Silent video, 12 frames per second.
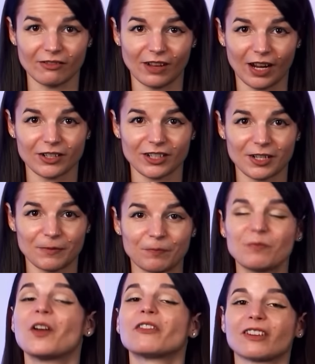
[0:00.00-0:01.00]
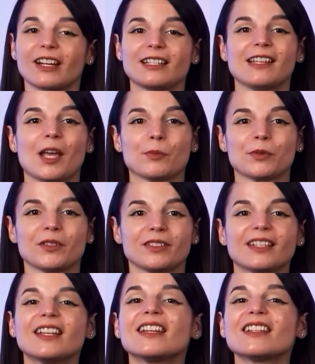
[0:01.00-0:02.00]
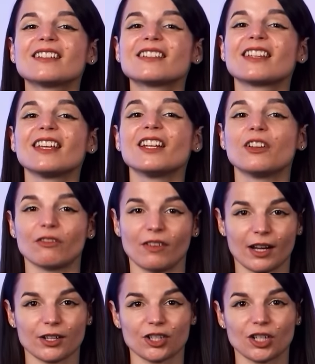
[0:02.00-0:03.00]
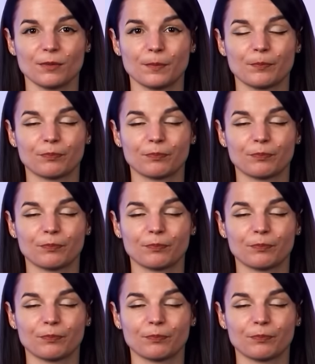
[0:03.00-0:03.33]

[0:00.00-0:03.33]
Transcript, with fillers: infection. For example, skin infection.